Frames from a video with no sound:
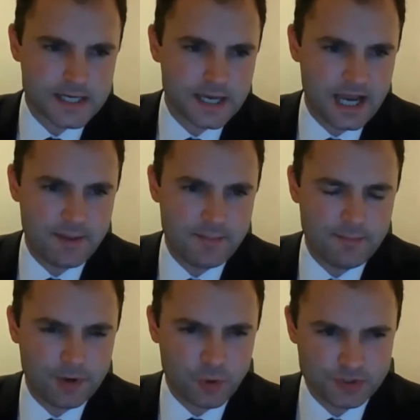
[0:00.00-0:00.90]

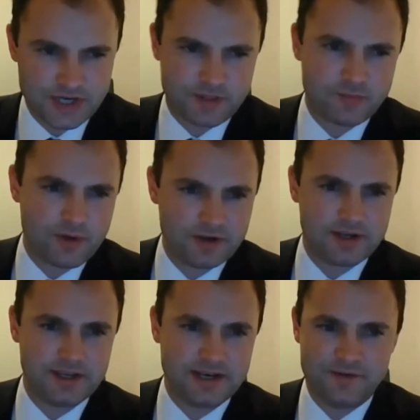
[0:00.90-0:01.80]
But also, I think when we're
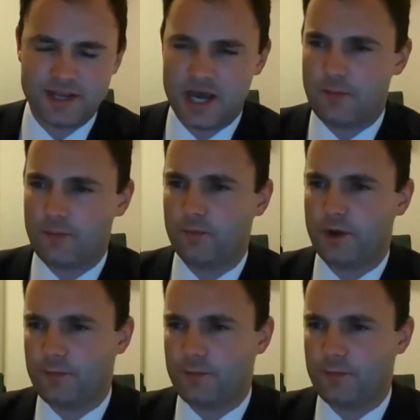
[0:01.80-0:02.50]
looking at levelling up,